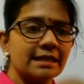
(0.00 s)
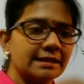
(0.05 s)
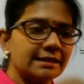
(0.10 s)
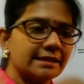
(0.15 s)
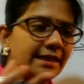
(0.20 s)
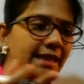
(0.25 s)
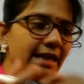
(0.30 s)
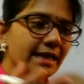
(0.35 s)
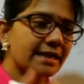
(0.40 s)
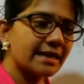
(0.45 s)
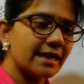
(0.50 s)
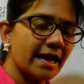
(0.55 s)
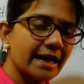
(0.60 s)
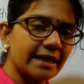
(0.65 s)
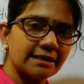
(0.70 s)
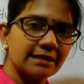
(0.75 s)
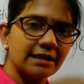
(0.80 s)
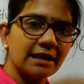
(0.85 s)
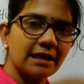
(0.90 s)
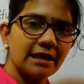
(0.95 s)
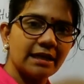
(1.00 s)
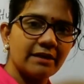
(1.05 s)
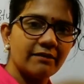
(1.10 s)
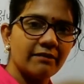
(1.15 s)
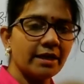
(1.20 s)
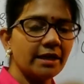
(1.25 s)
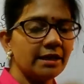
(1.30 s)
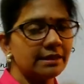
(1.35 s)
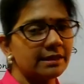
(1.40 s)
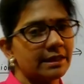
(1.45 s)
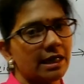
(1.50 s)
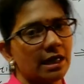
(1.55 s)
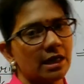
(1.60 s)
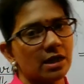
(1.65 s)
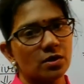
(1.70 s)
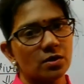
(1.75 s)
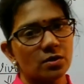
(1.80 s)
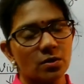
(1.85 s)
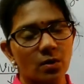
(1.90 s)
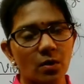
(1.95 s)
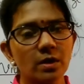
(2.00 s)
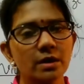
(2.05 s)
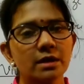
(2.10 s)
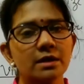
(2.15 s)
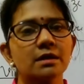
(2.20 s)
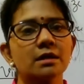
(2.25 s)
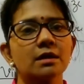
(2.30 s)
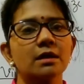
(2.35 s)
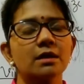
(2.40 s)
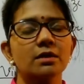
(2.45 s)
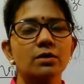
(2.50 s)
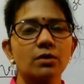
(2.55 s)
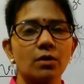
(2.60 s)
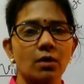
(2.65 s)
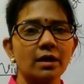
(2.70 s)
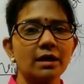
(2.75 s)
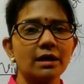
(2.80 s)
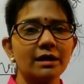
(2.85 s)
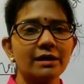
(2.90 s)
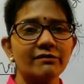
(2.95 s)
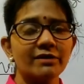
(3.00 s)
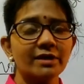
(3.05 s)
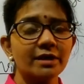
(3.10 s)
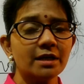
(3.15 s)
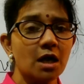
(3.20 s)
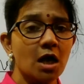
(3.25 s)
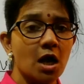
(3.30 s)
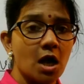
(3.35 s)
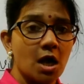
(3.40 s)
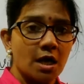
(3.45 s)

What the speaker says: they are neither living, they are not non-living,